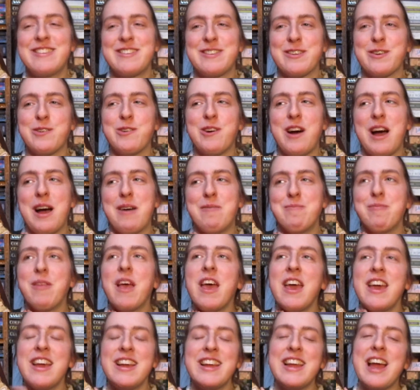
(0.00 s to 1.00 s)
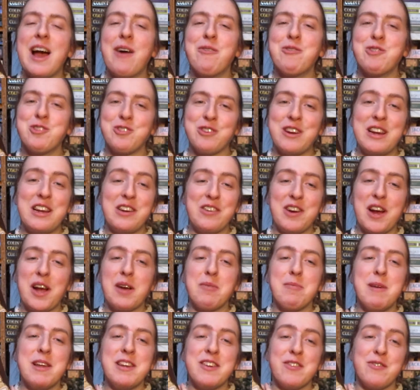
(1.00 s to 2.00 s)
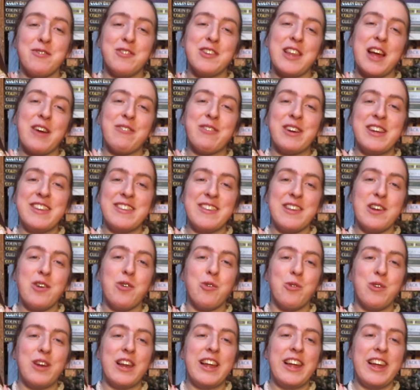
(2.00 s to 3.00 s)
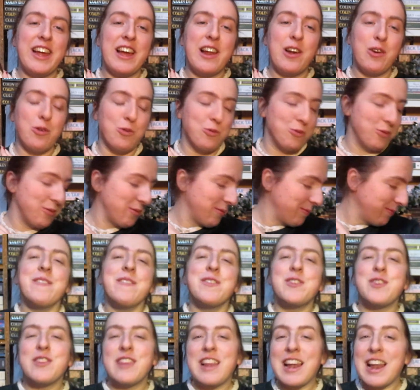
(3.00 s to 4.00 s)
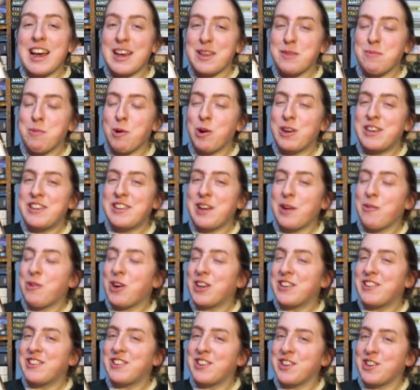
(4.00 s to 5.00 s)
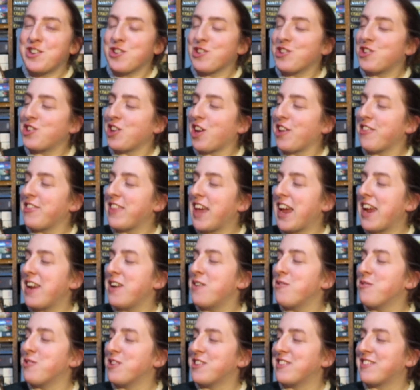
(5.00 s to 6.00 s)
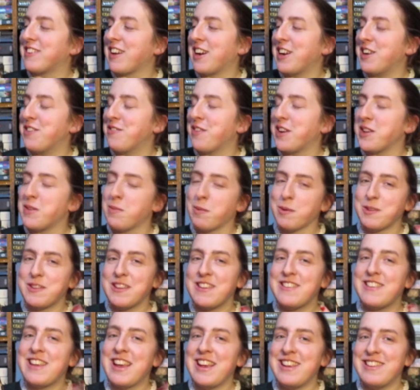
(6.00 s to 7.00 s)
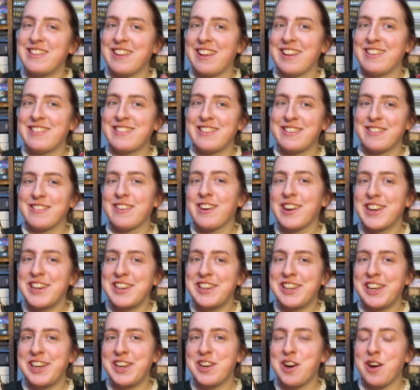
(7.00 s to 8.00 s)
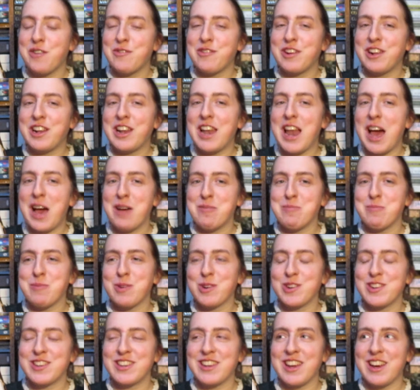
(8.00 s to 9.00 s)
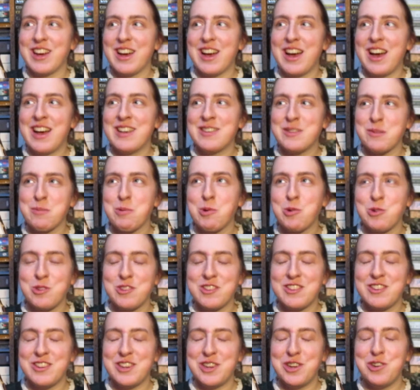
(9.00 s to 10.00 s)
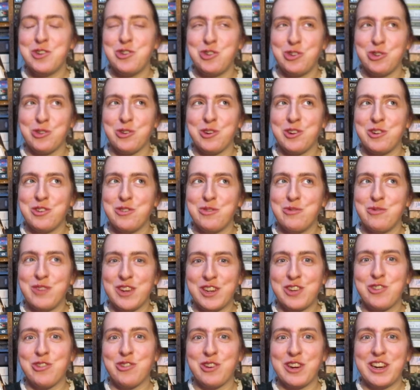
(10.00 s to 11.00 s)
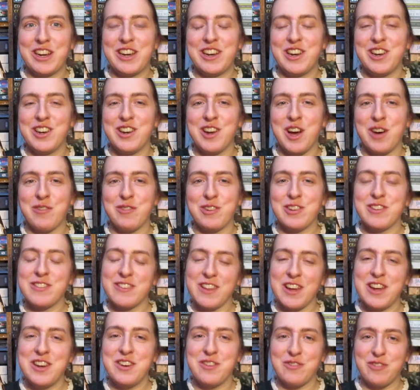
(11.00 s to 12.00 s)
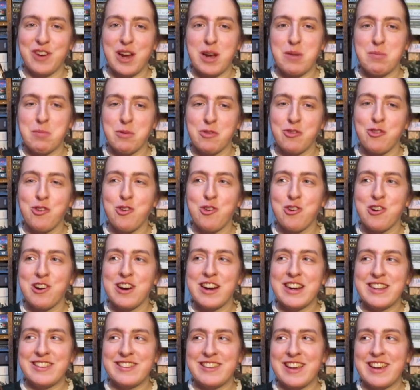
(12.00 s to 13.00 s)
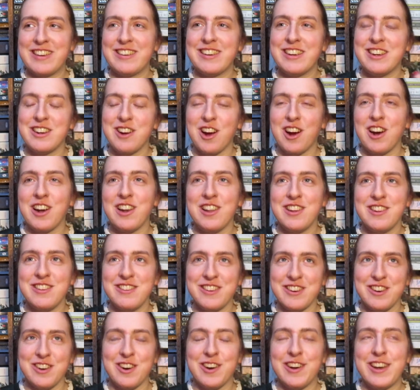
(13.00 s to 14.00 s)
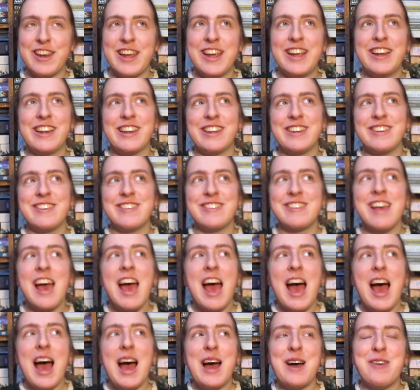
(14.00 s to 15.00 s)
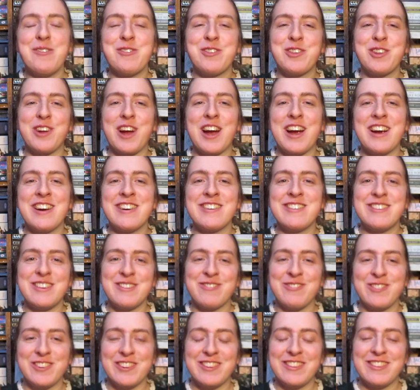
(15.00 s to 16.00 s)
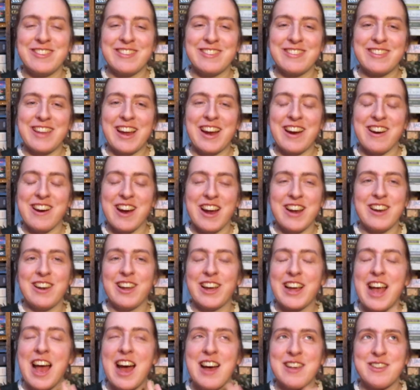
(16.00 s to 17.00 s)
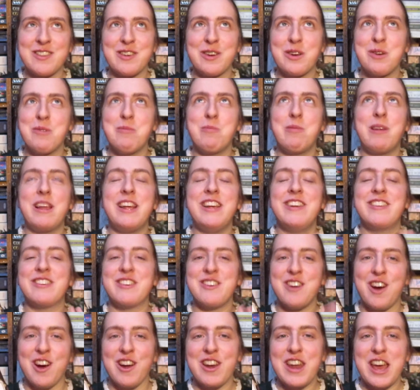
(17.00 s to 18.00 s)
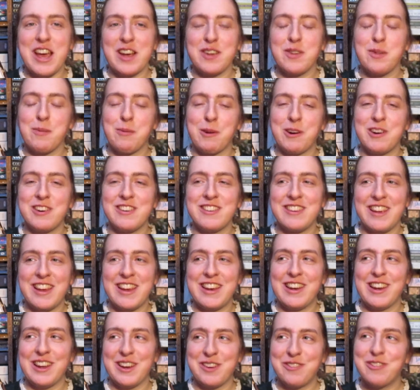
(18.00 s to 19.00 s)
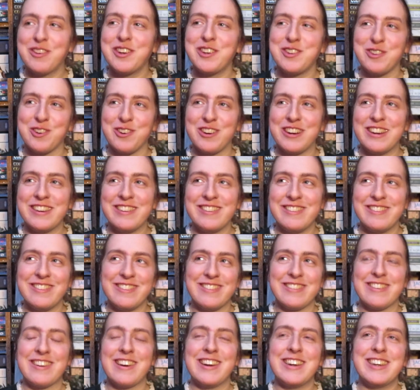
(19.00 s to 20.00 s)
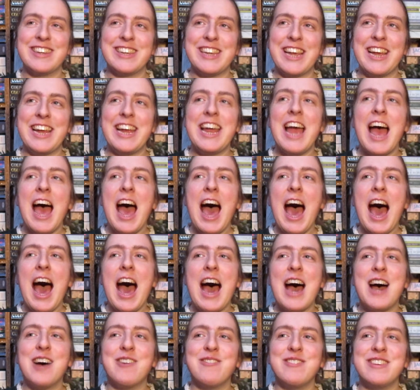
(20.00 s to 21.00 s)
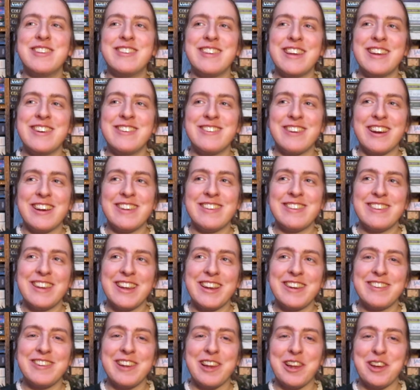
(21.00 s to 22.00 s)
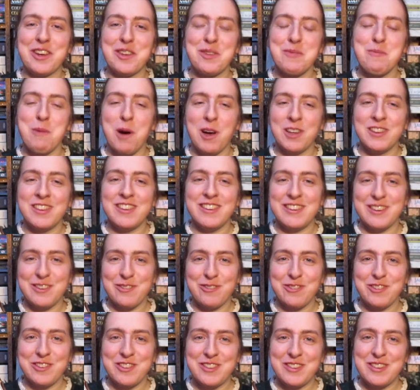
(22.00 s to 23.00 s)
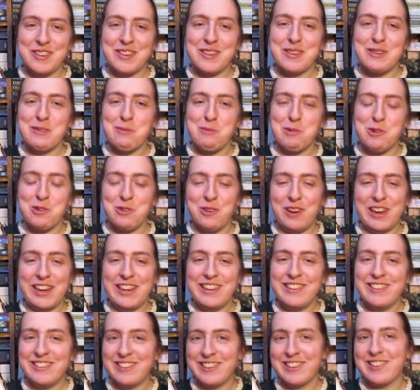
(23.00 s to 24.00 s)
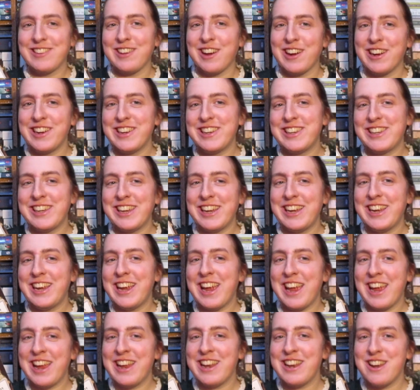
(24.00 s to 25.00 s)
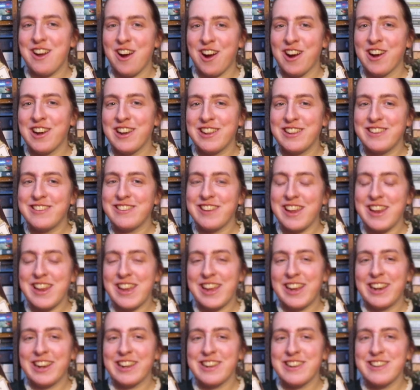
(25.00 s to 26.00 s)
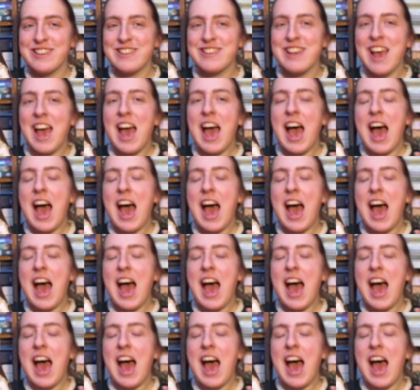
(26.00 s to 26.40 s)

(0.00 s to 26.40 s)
So yeah, would really recommend it for that reason only alone. So the last point I wanted to touch on then was kind of, I suppose this is a society novel, but as opposed to usual Victorian novels I'd have read before, it's set in Ireland and not in England, and there are differences there. And like, as a complete non-expert in like Victorian society, it's interesting to like spot the differences between society in Ireland and England.